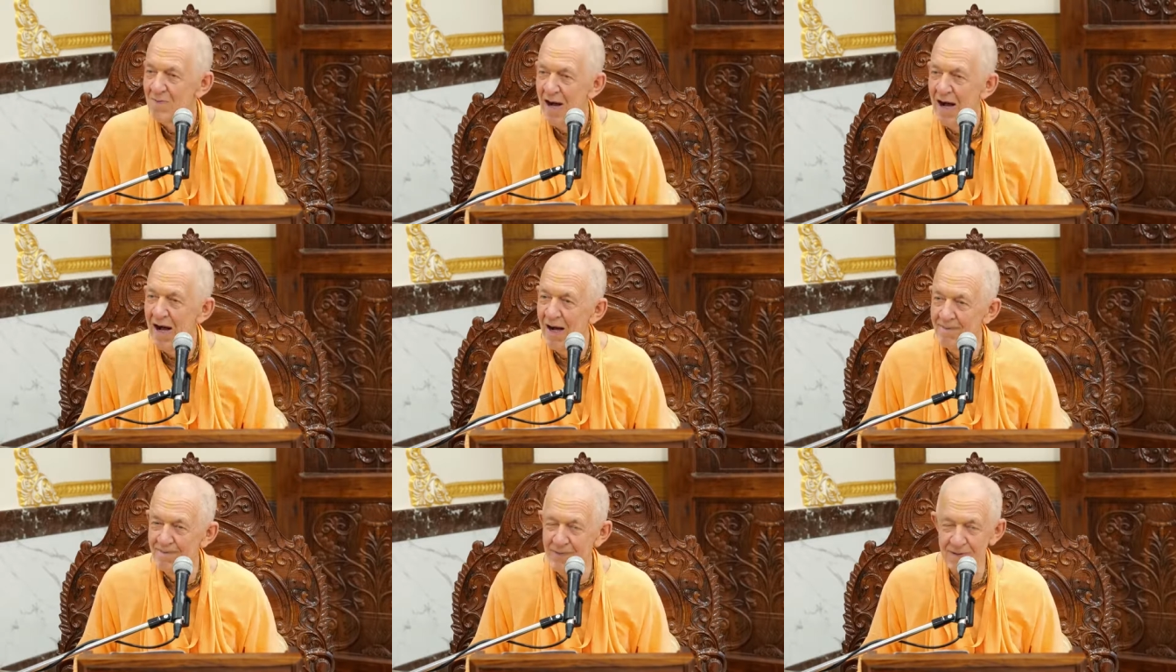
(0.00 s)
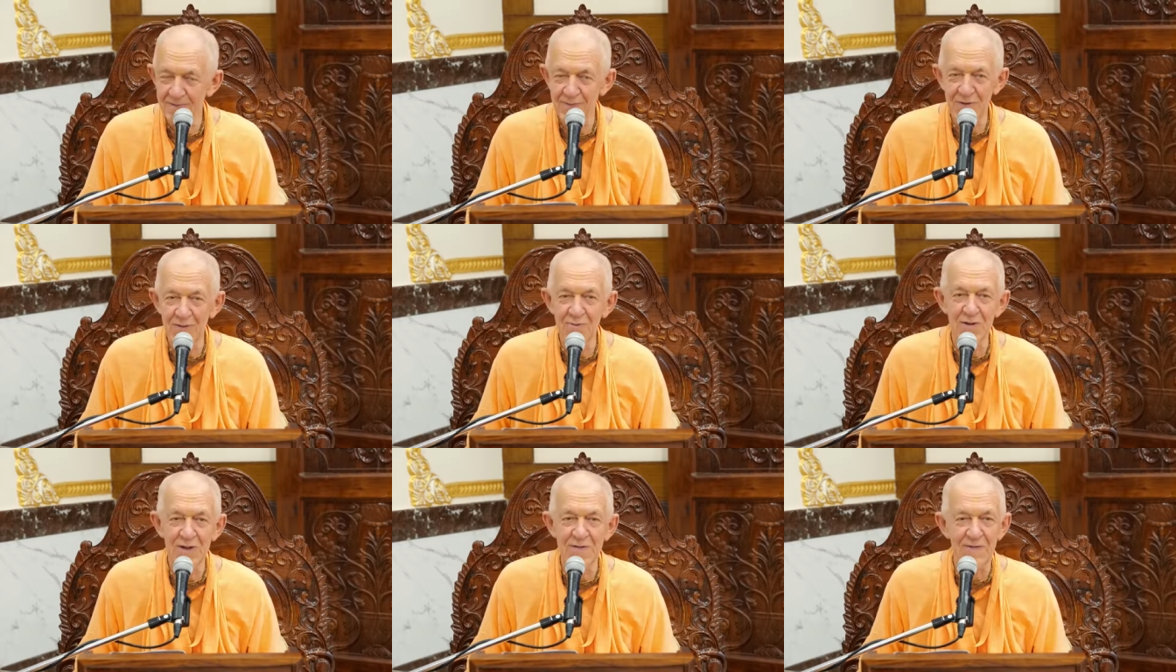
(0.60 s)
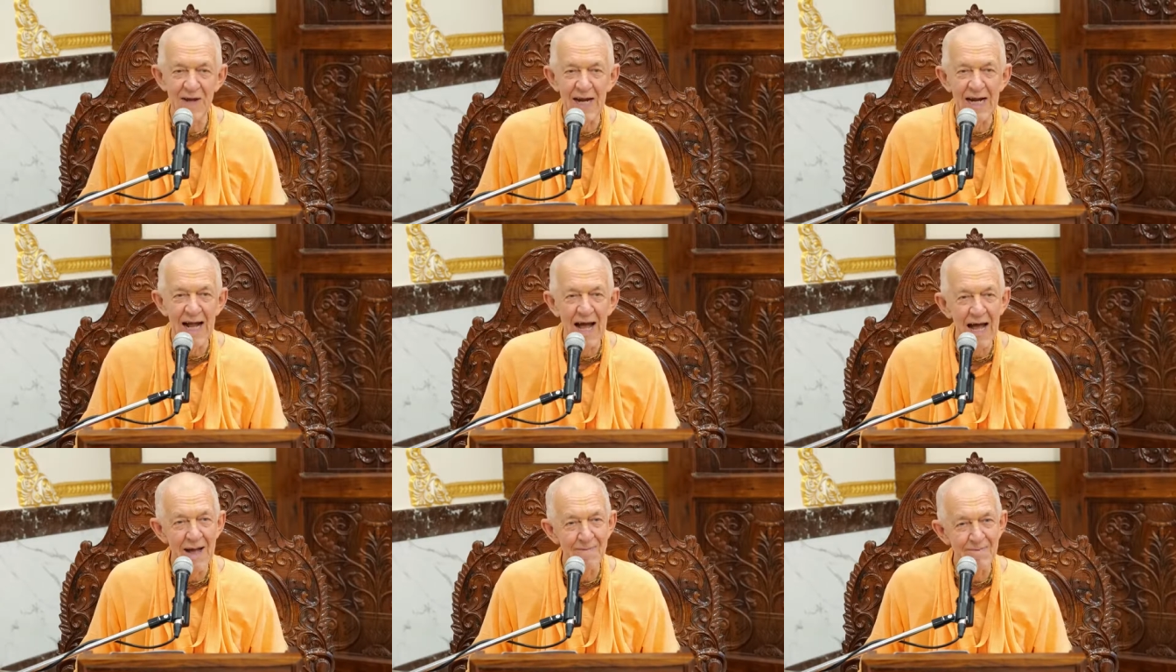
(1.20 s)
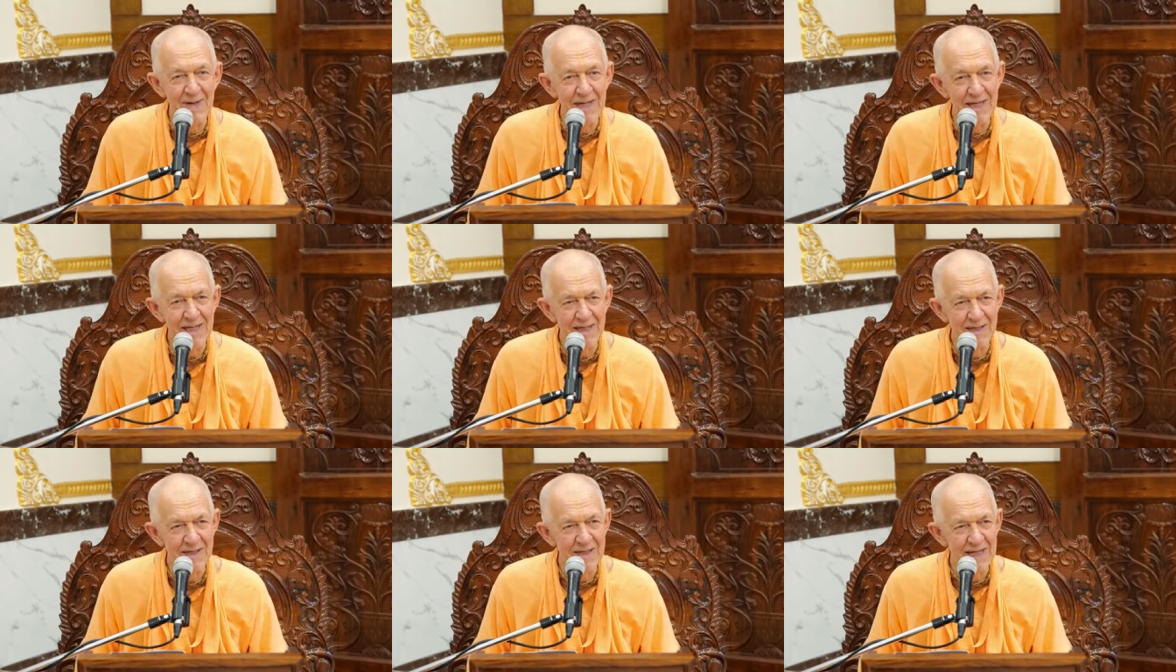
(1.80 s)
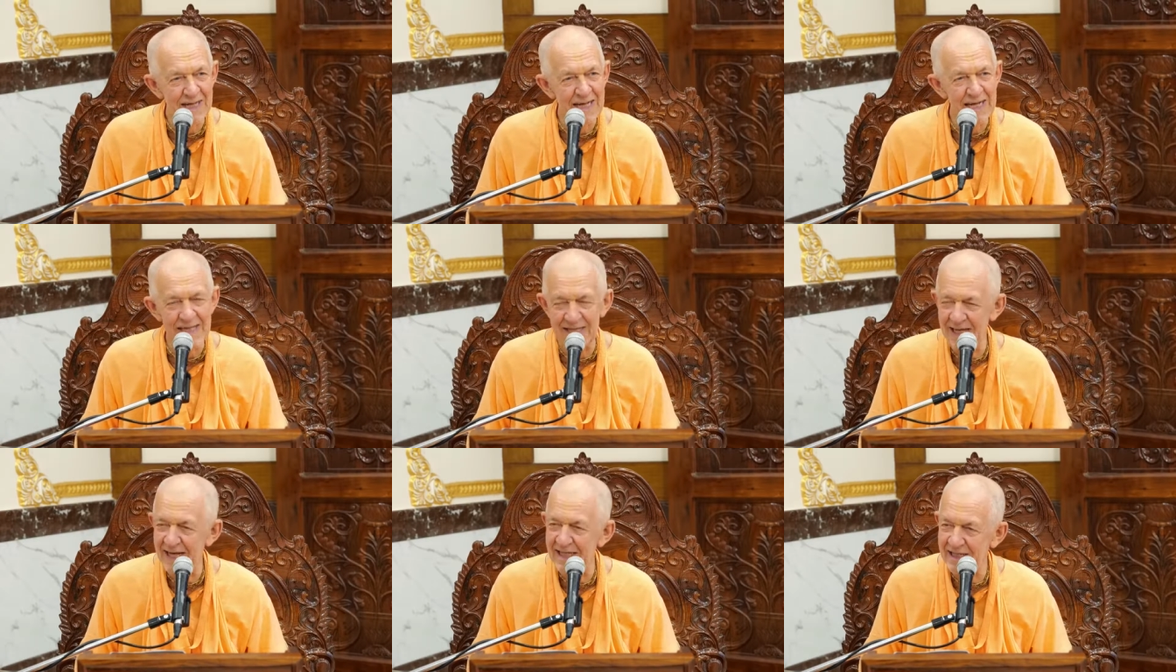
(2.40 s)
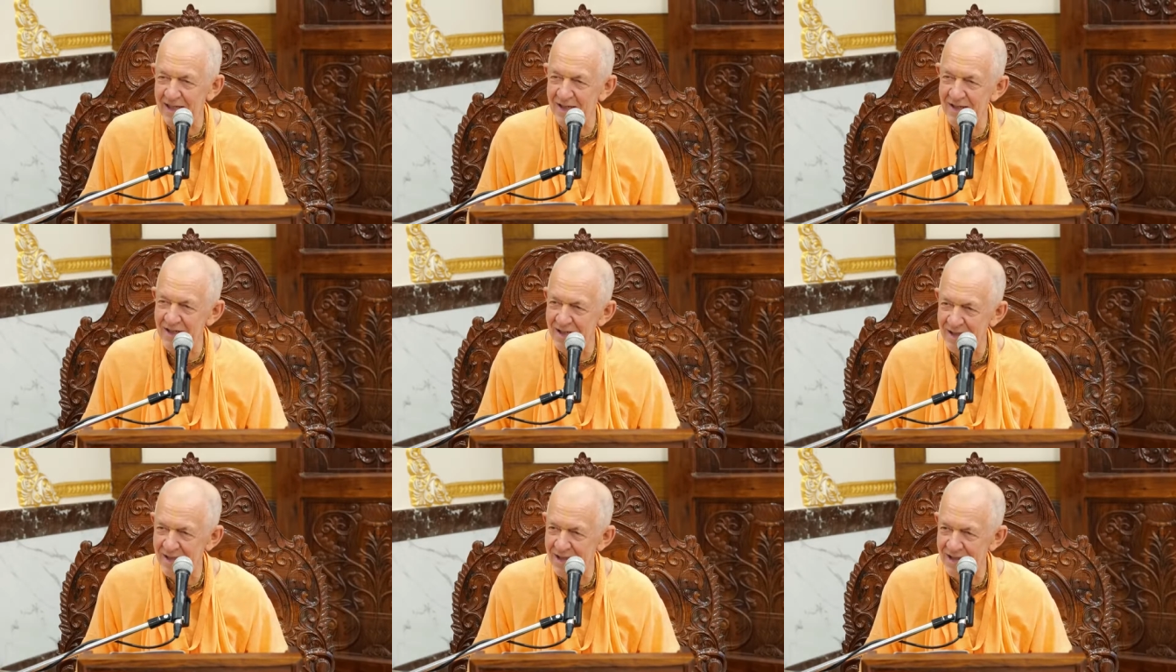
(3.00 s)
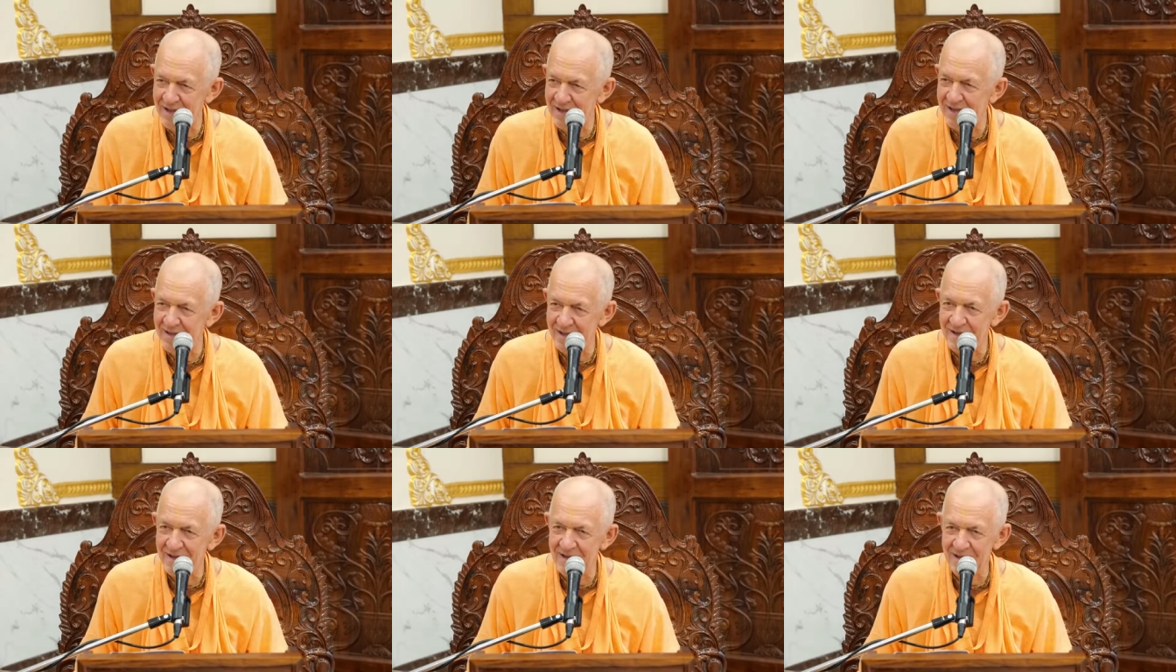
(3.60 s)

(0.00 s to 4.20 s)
So Mahaprabhu was very happy to get that kirtan.